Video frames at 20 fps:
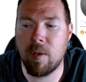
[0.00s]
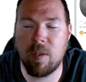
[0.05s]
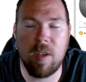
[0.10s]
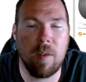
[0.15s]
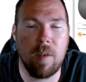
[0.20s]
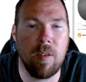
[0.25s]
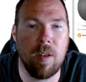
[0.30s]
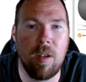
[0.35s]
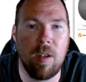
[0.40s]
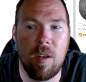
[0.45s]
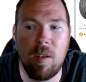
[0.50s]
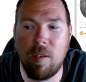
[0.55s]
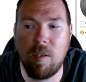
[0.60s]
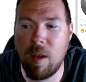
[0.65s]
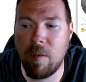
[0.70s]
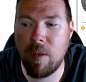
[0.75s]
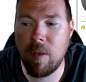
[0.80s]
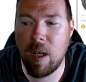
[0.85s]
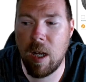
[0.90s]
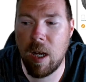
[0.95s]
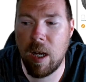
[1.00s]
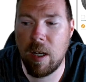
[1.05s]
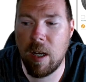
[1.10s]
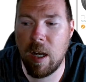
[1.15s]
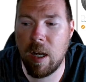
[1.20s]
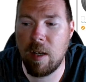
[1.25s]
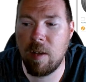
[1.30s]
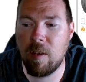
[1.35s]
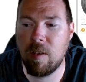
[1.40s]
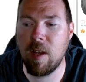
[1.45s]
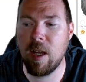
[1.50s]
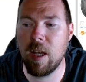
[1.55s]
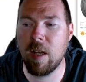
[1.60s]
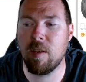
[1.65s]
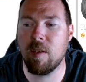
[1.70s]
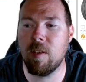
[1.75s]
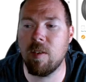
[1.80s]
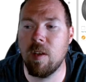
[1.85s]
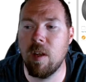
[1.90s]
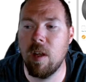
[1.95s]

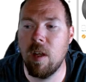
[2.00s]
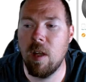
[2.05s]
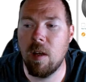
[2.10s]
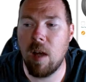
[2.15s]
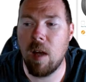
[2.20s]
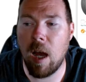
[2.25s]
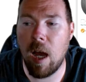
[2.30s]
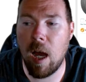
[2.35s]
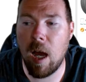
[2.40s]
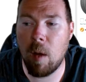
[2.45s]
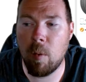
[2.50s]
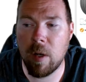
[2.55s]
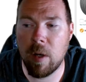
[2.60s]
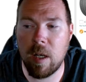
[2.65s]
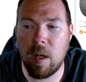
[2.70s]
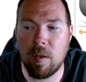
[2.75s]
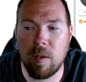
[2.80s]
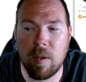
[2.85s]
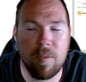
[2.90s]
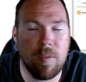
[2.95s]
$1779.96, working out to